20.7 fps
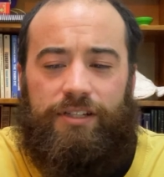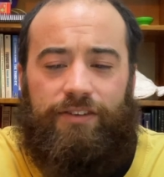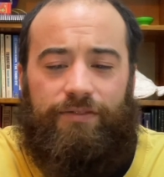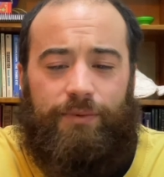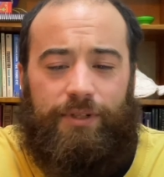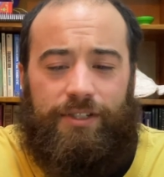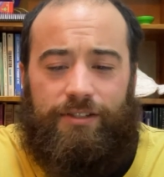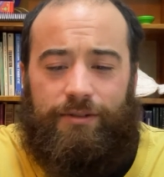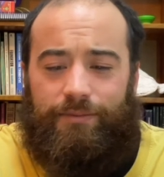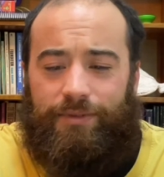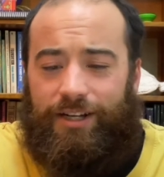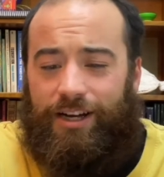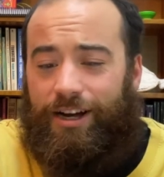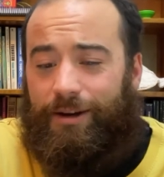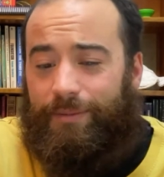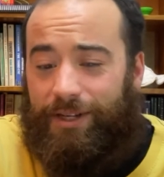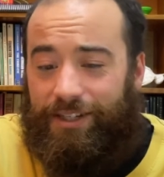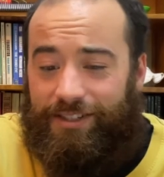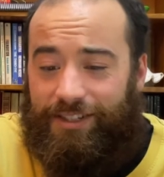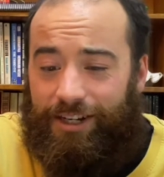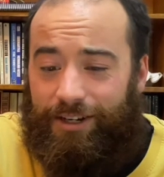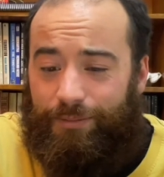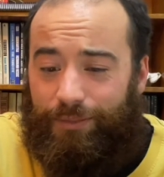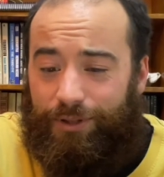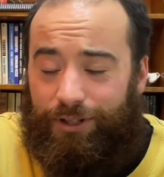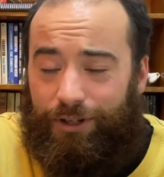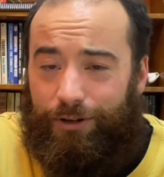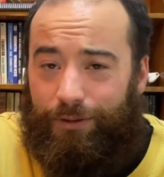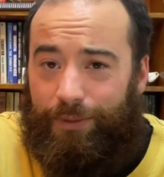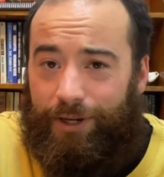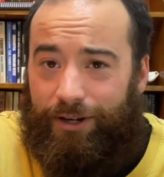Please give me some comments
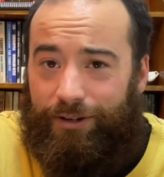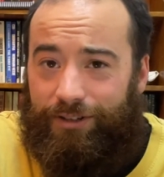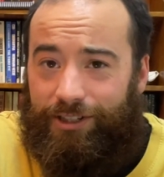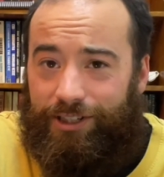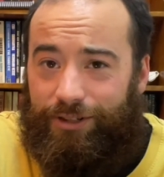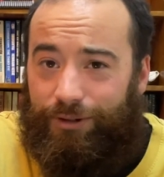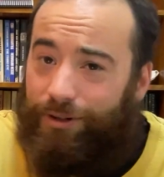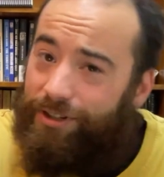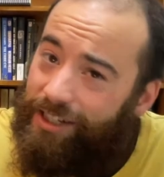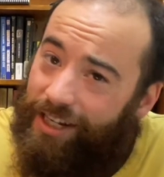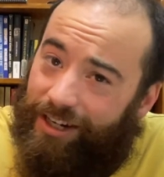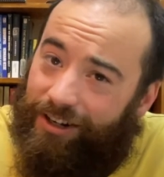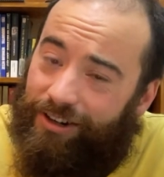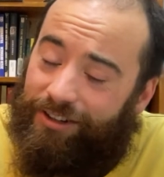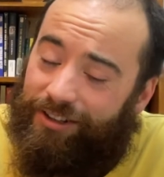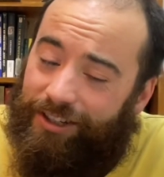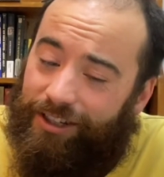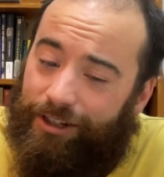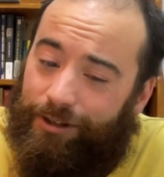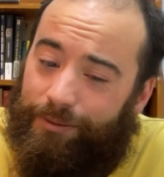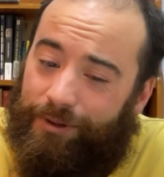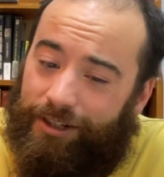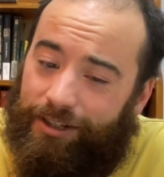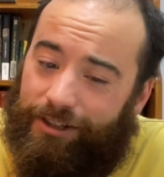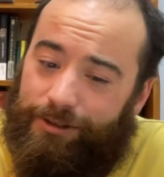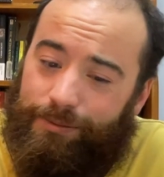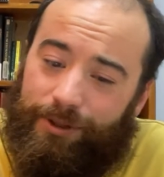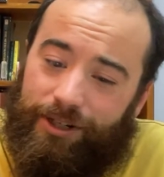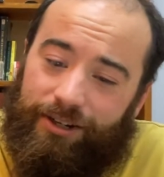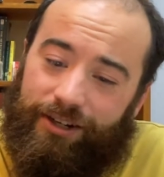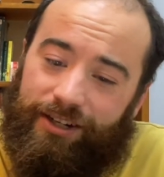down below about your take on the
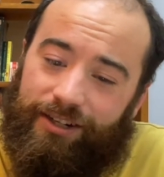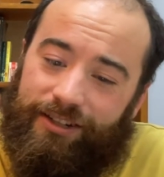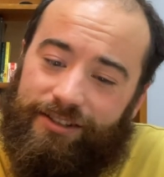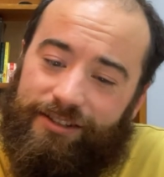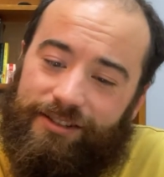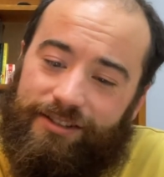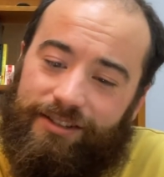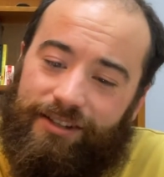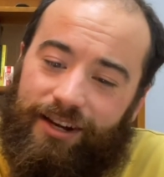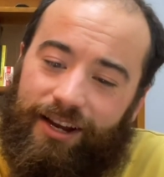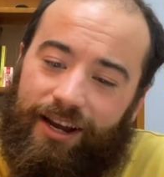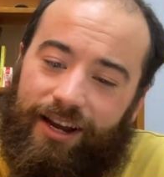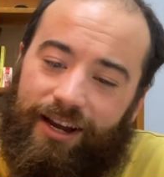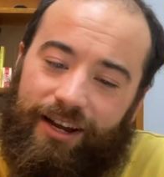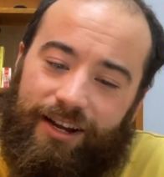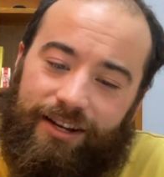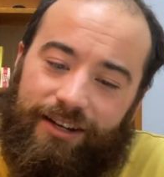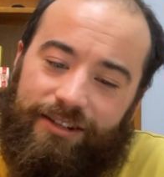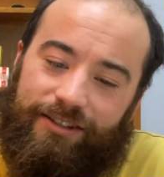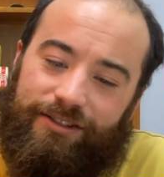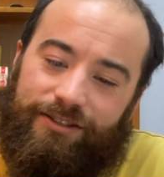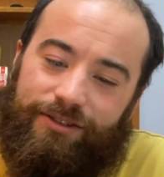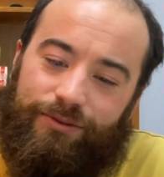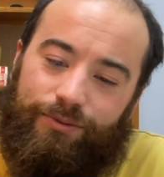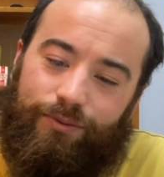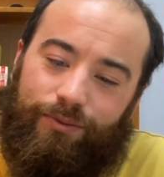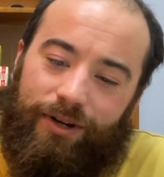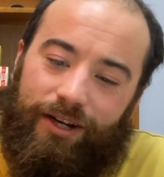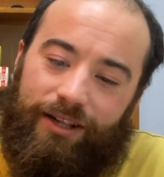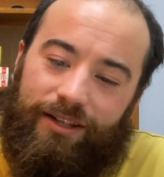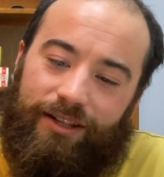human experience,
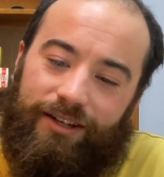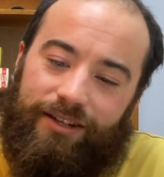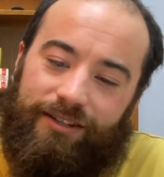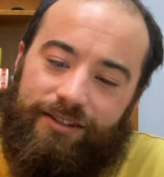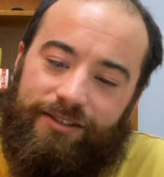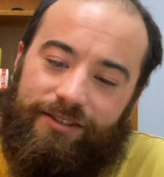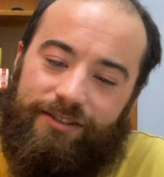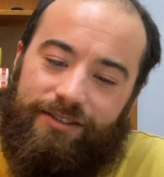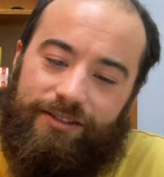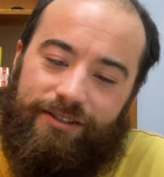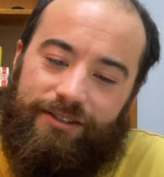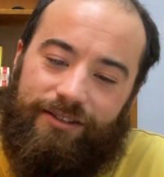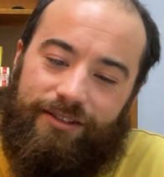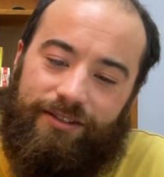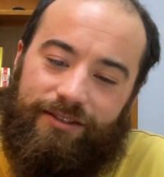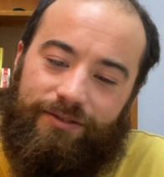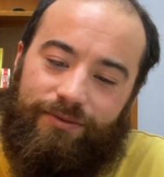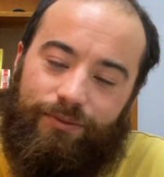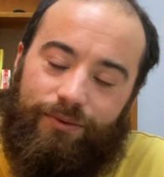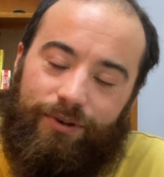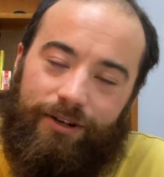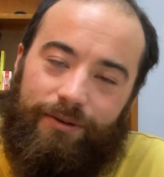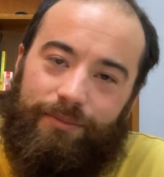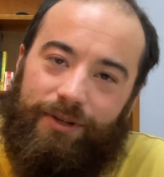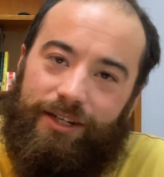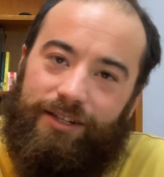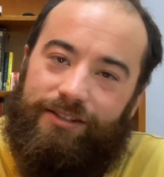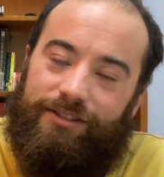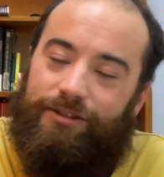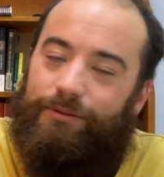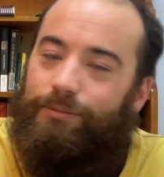as well as
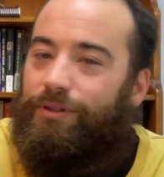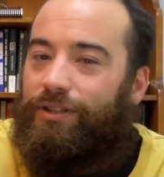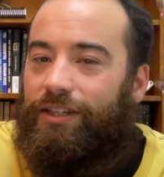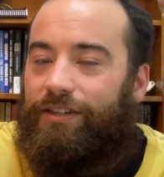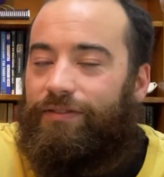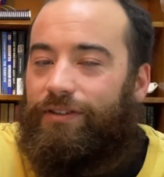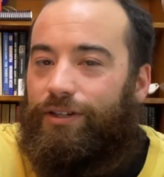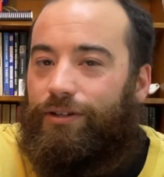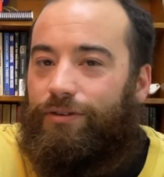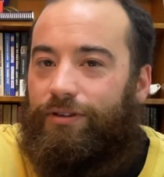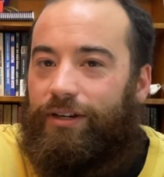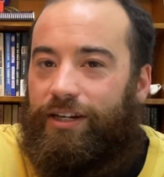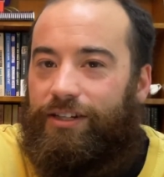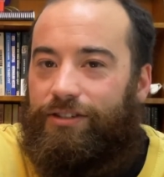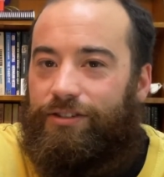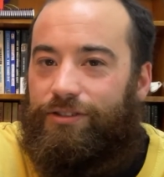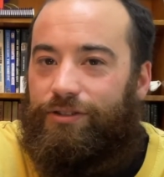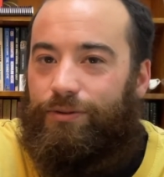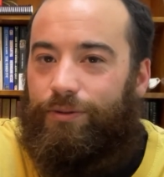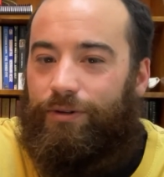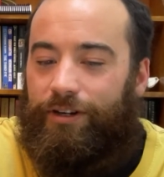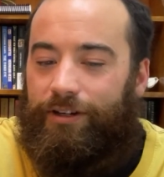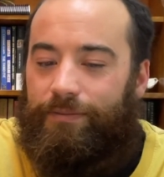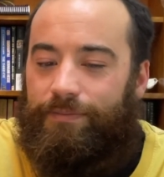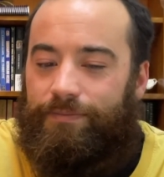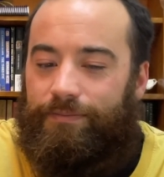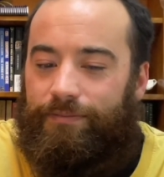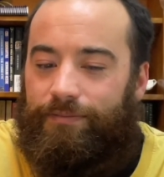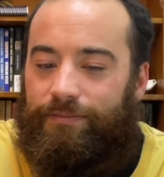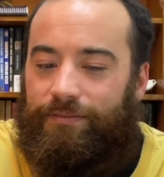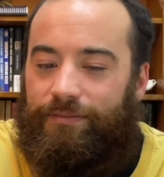what it means to believe in a creation
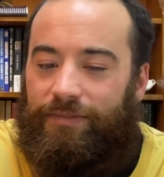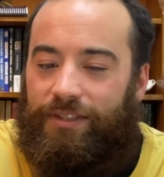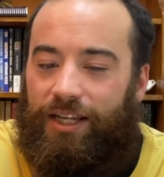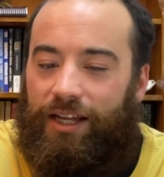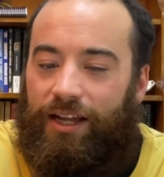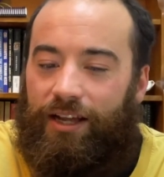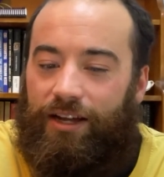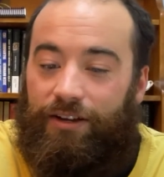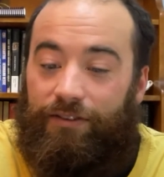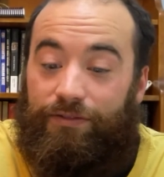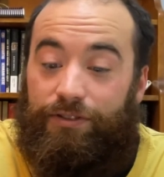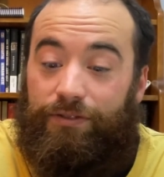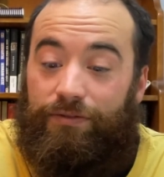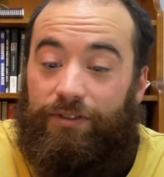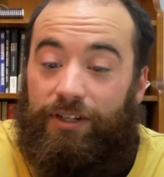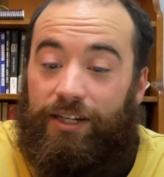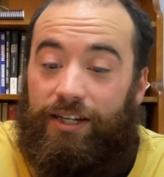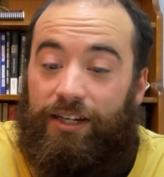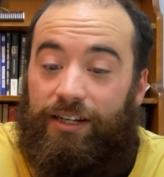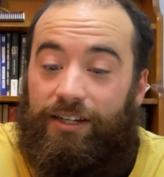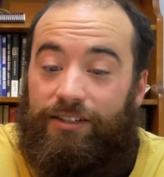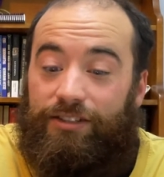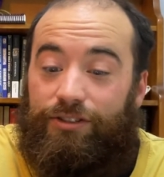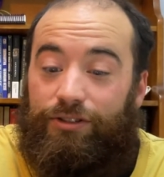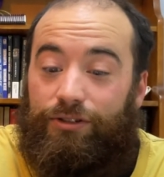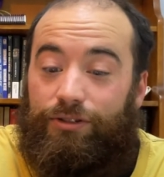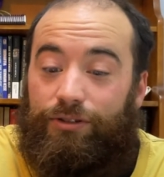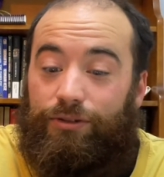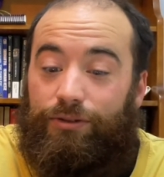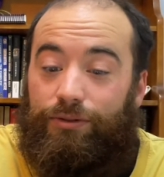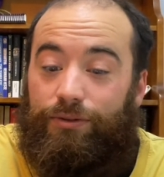story. Feel
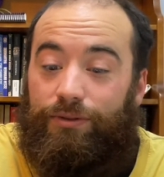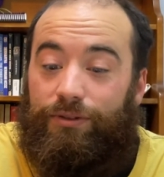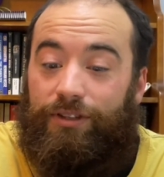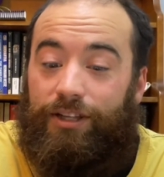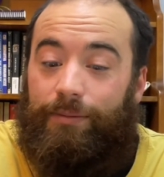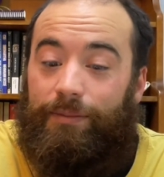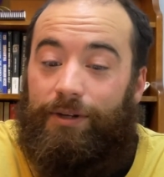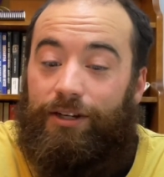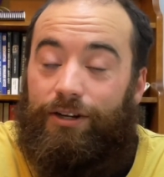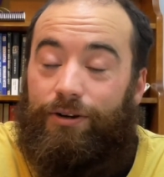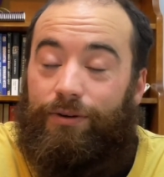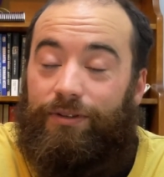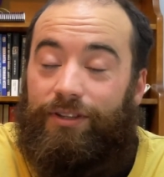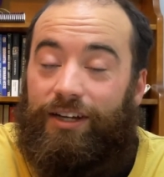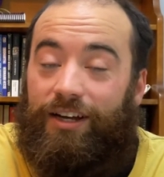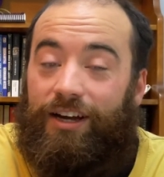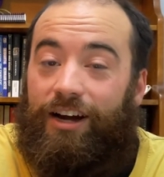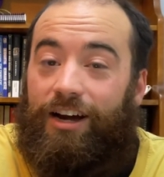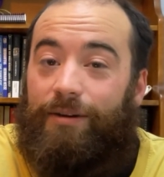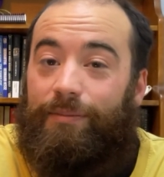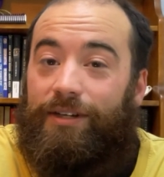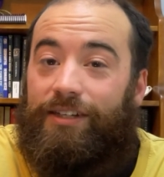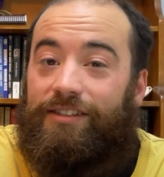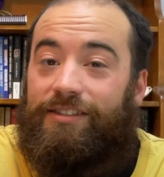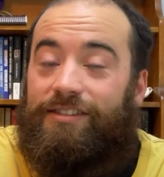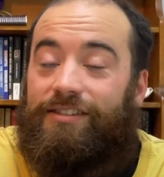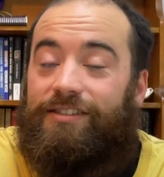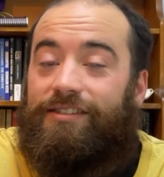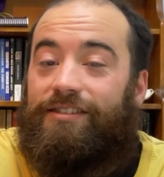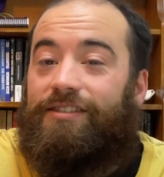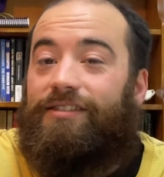free to let me know in the
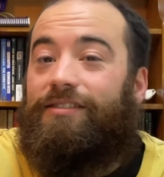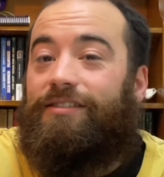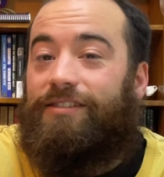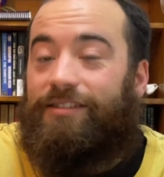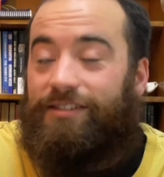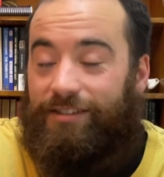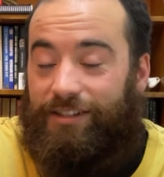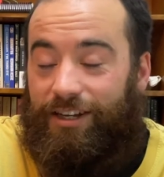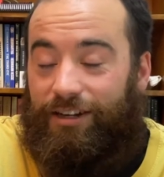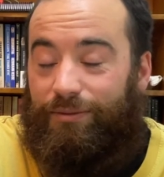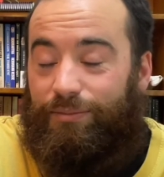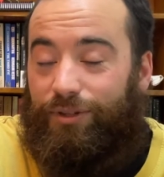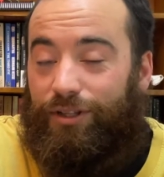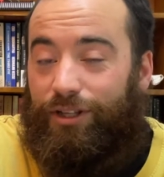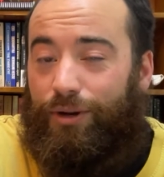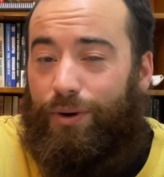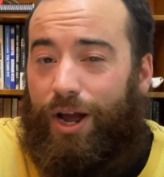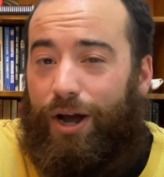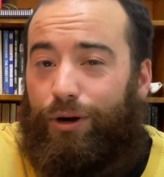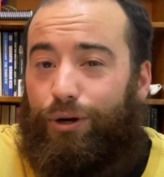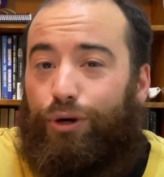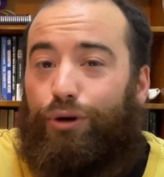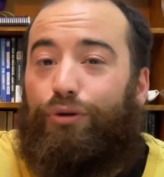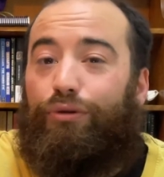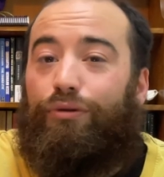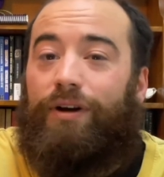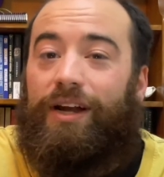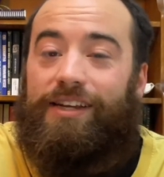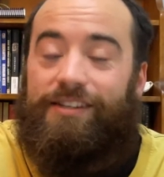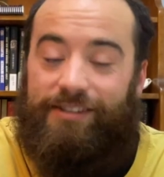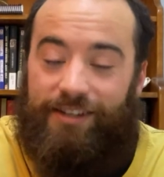comments down below how
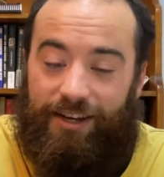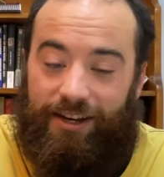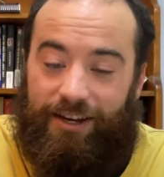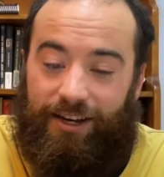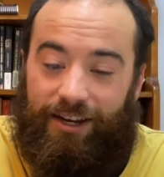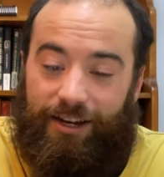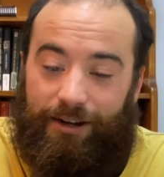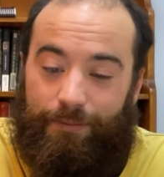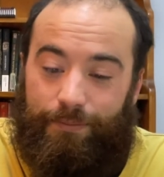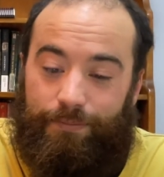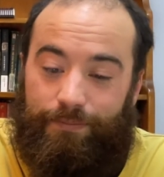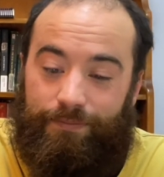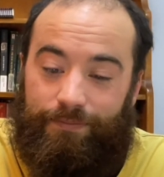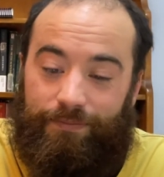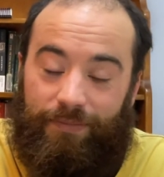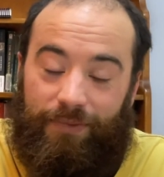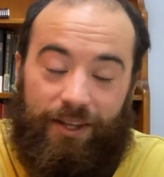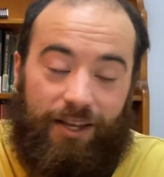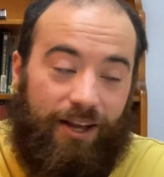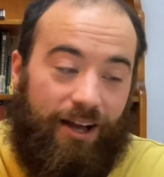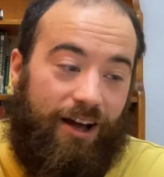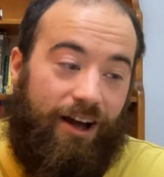crazy I am.